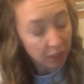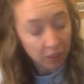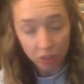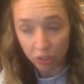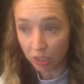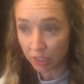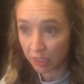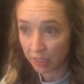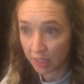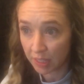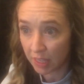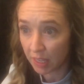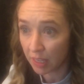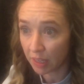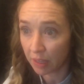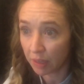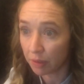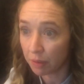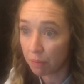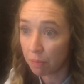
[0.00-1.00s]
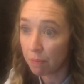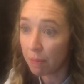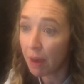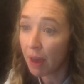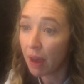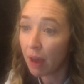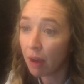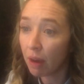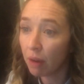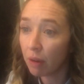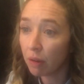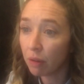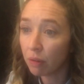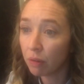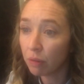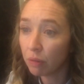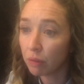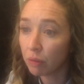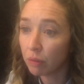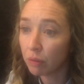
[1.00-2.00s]
Just thinking
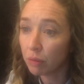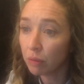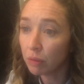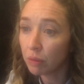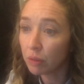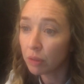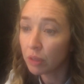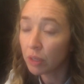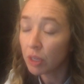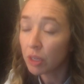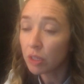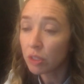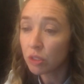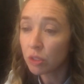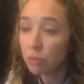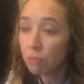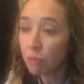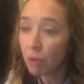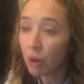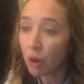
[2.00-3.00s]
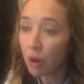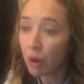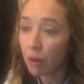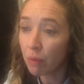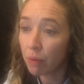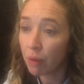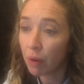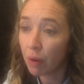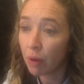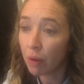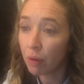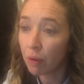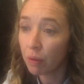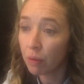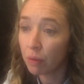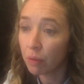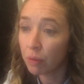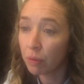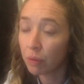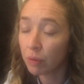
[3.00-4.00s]
about tomorrow
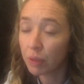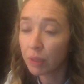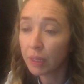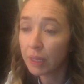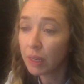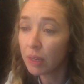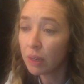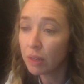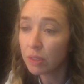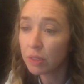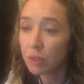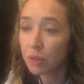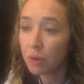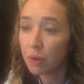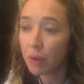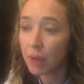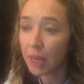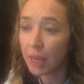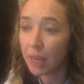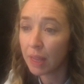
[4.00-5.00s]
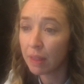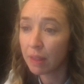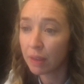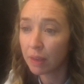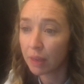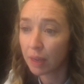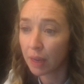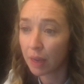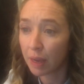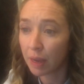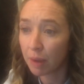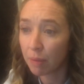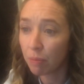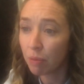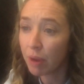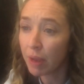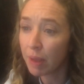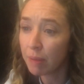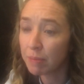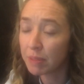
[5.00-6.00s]
clears away the
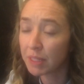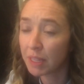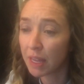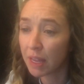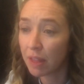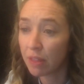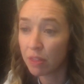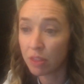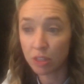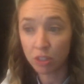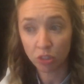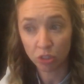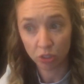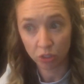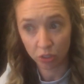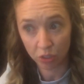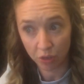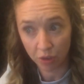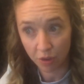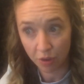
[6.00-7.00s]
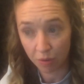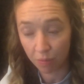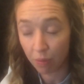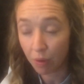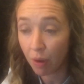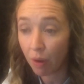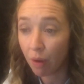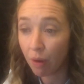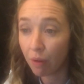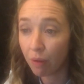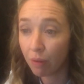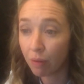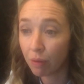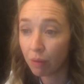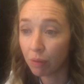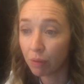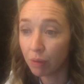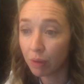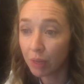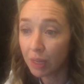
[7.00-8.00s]
cobwebs and the
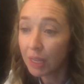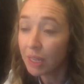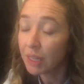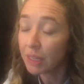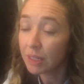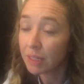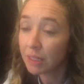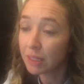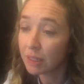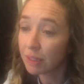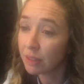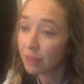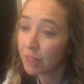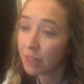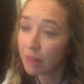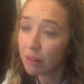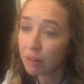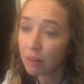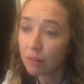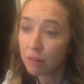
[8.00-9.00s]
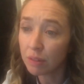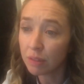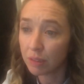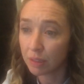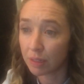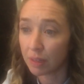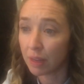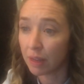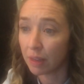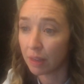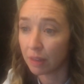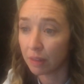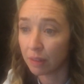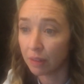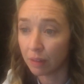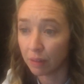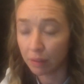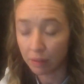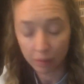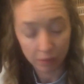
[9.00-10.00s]
sorrow till there's
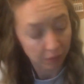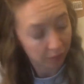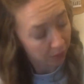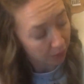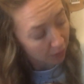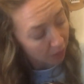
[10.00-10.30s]
none.